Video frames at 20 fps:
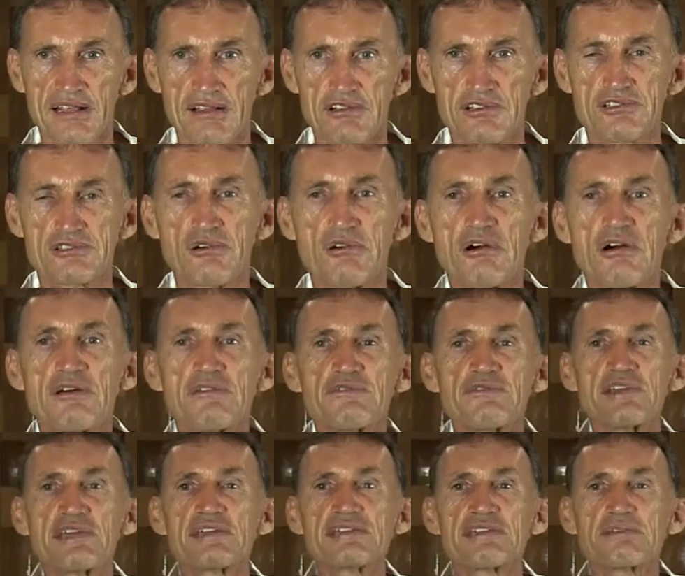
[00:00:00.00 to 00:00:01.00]
So
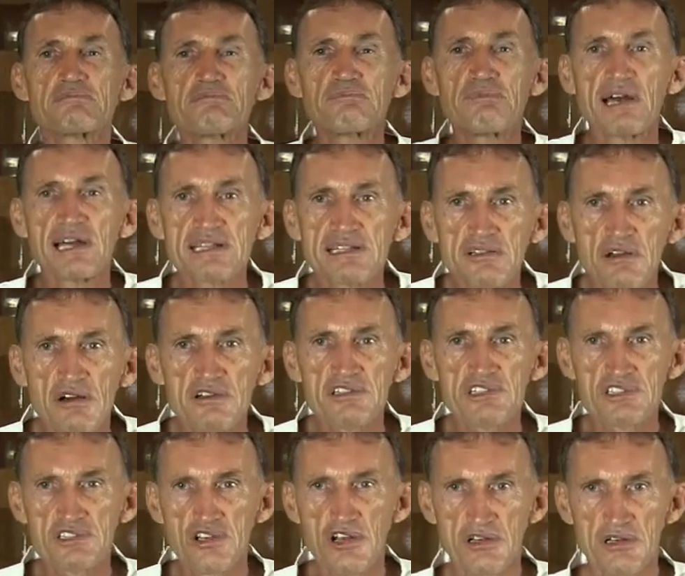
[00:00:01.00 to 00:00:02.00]
we depend on
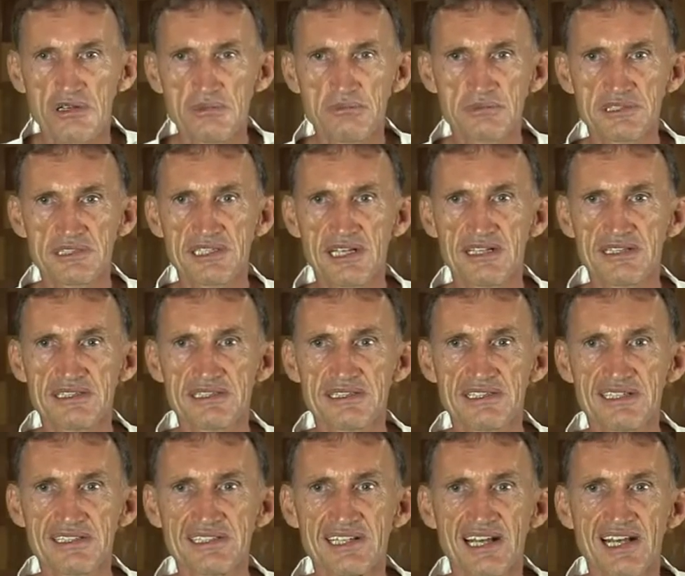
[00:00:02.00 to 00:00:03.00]

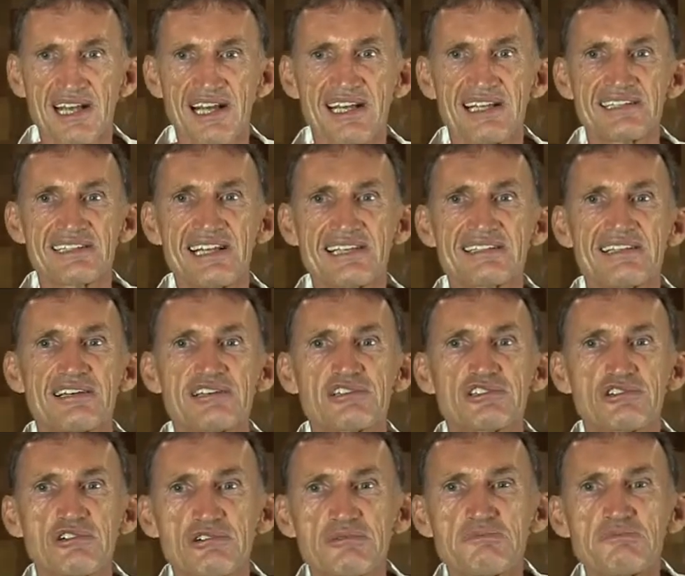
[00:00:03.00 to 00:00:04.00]
circumstances that
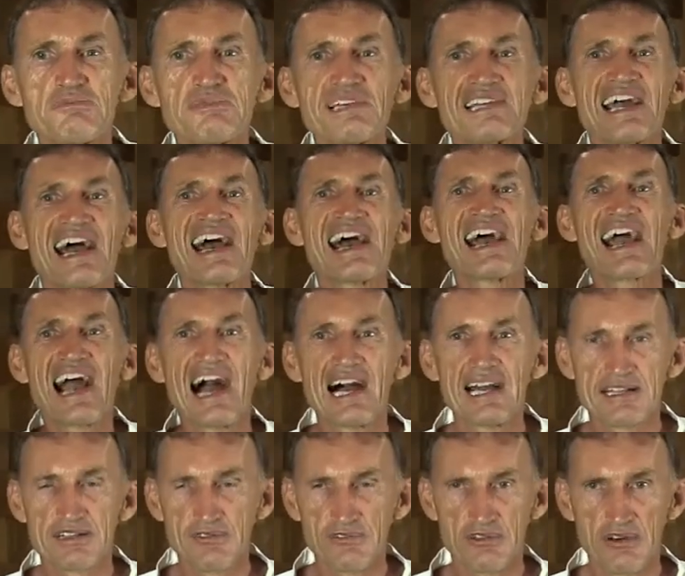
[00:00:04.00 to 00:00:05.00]
should be
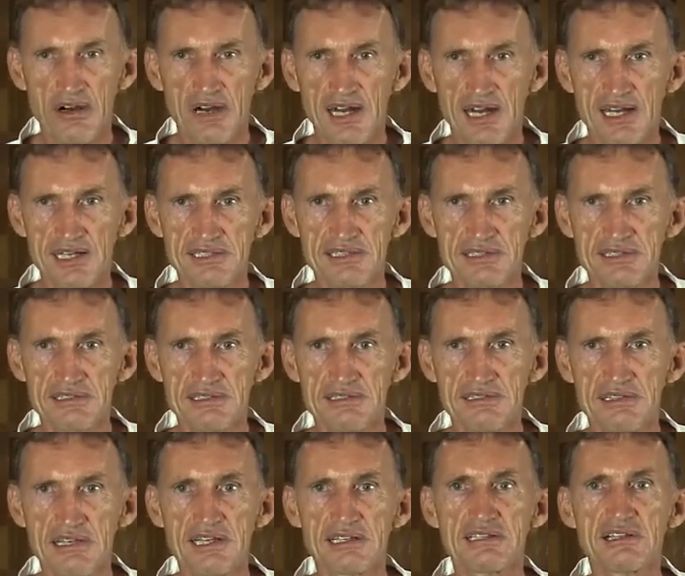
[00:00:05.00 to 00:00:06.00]
right for us,
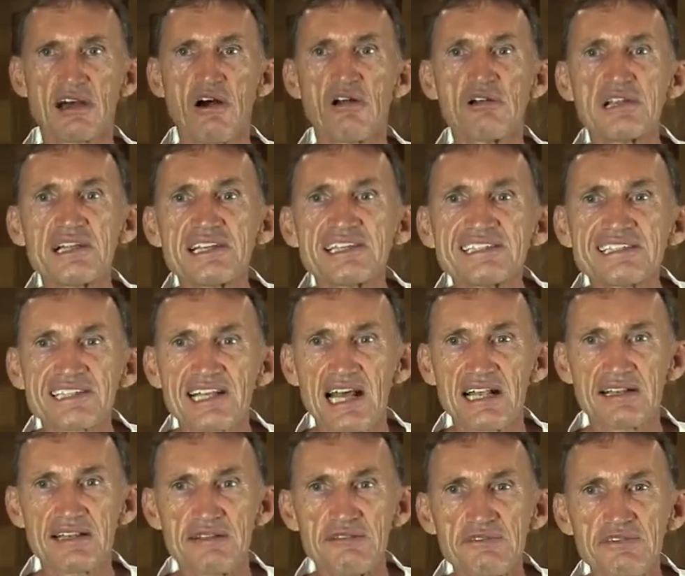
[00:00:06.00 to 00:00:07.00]
and only
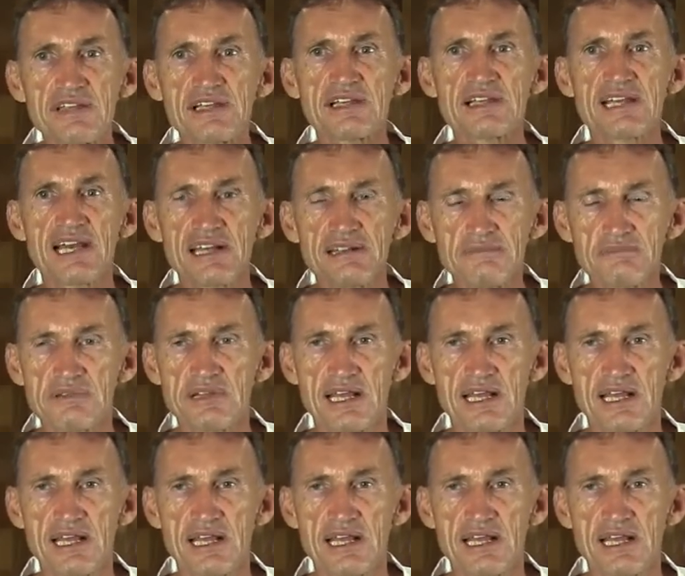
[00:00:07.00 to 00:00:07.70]
then we can be